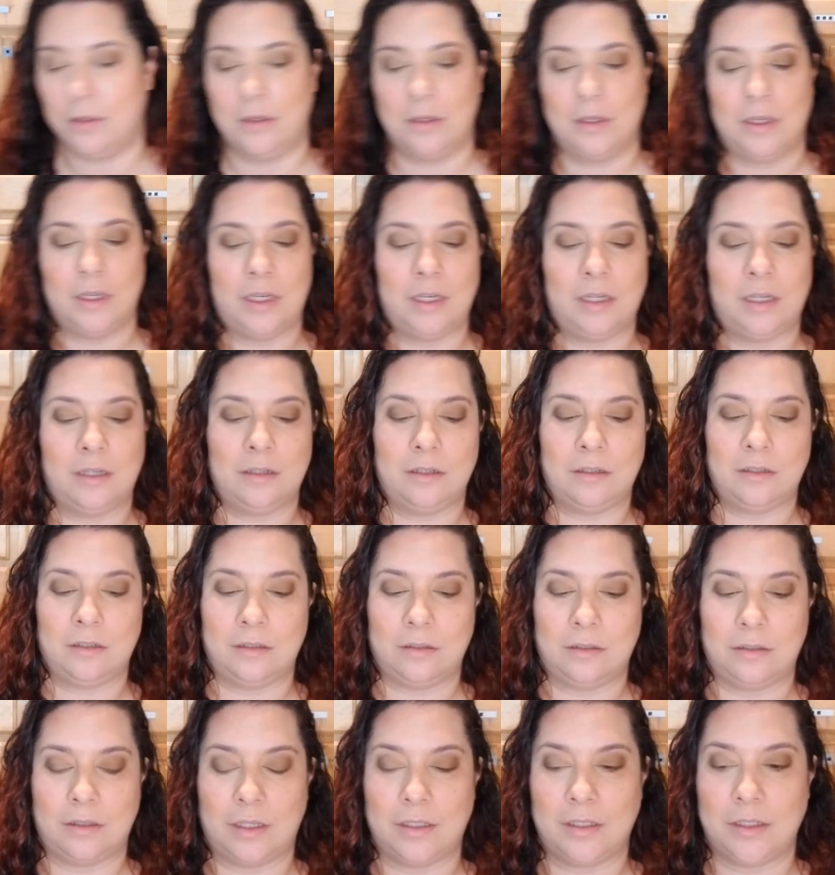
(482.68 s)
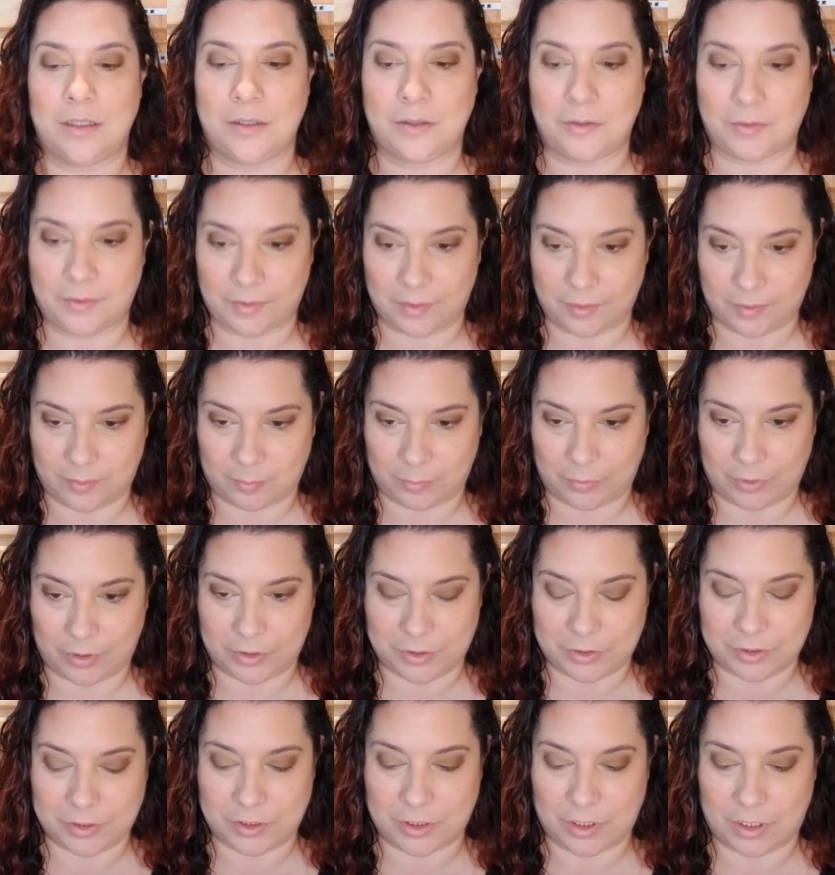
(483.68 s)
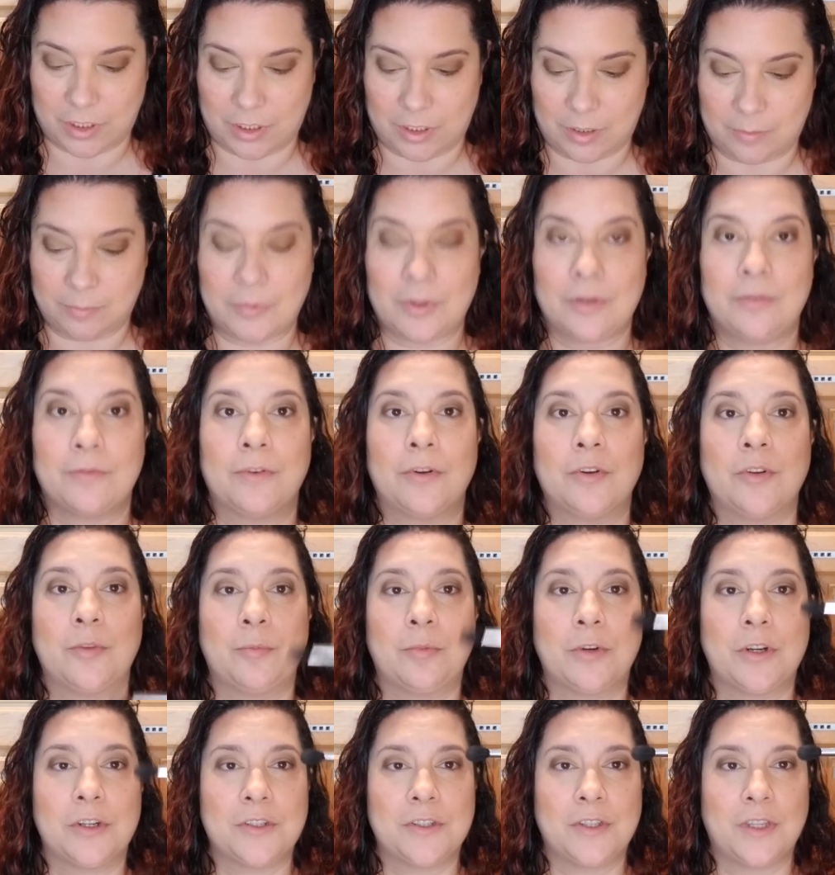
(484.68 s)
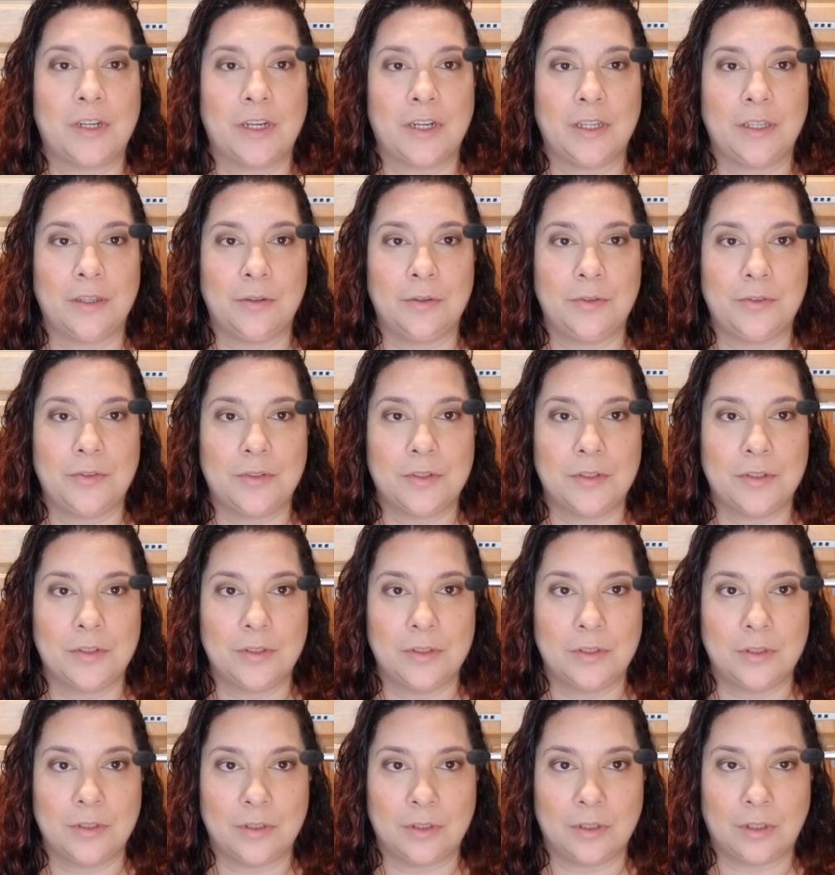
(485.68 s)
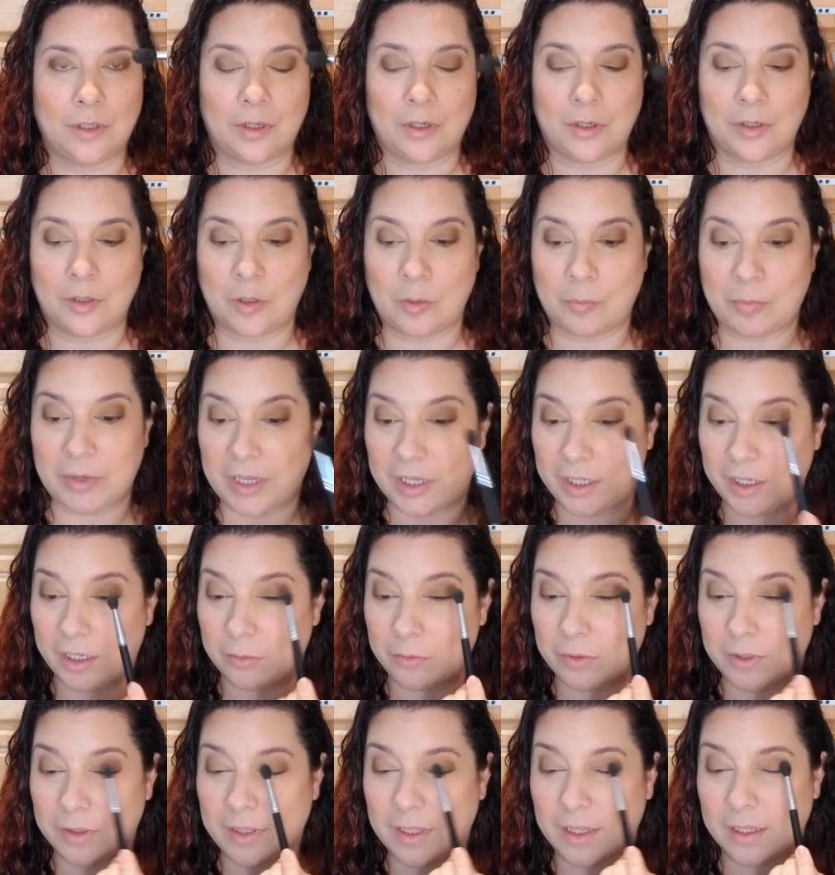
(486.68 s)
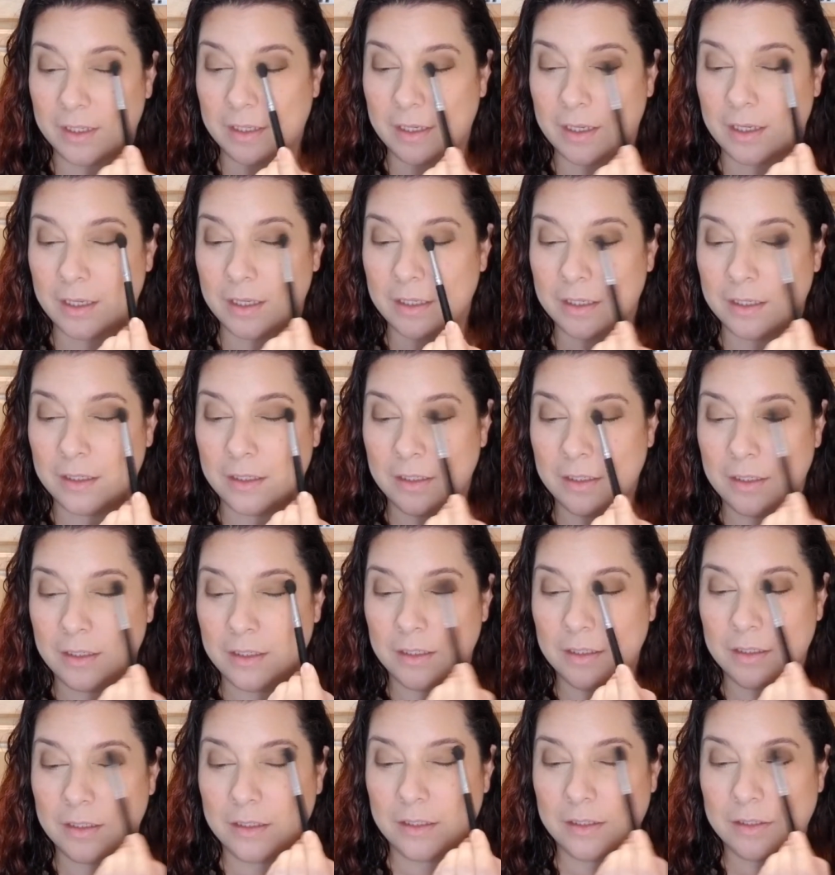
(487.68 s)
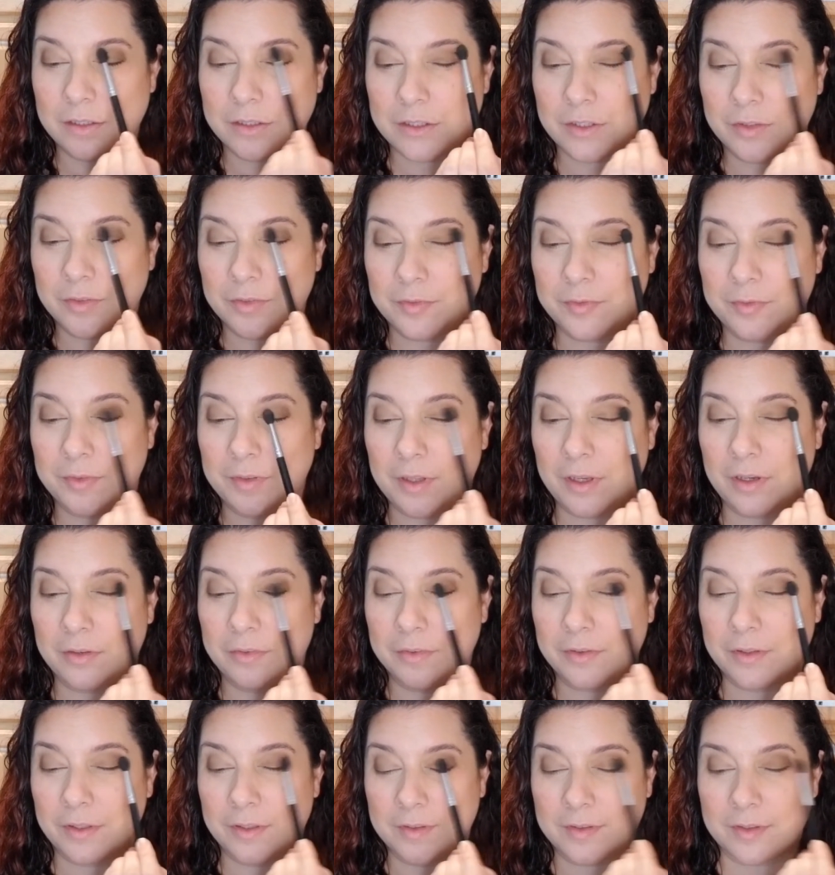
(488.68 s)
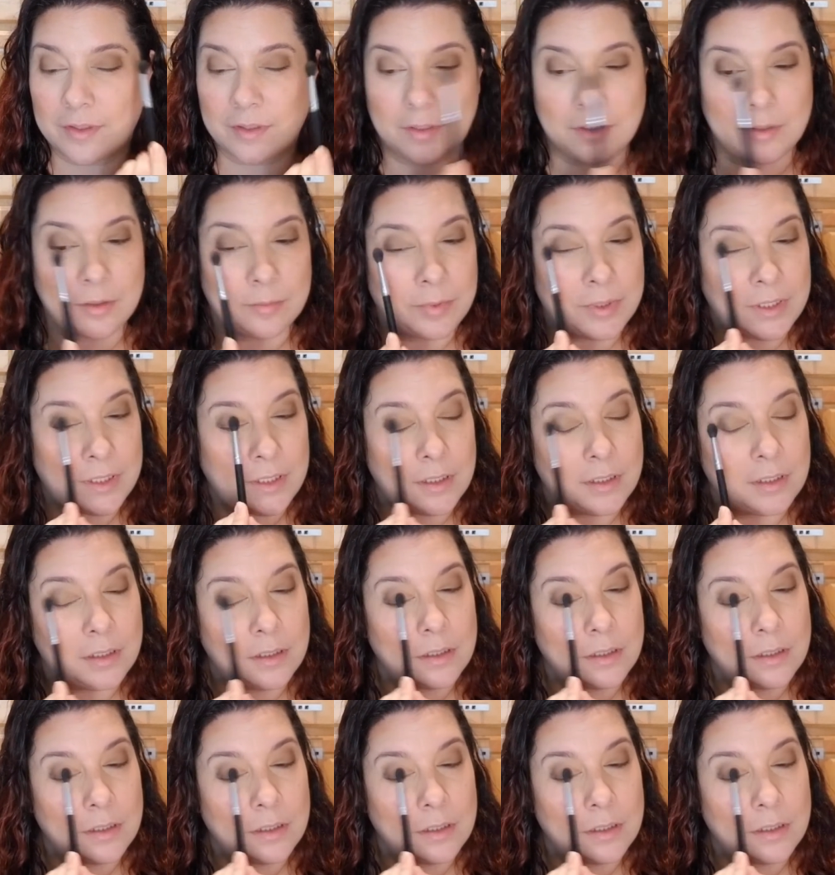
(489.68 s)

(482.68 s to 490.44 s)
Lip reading: I did use this brush. The first brush that I used, I'm gonna go back in with that guy and just fluff this a little bit.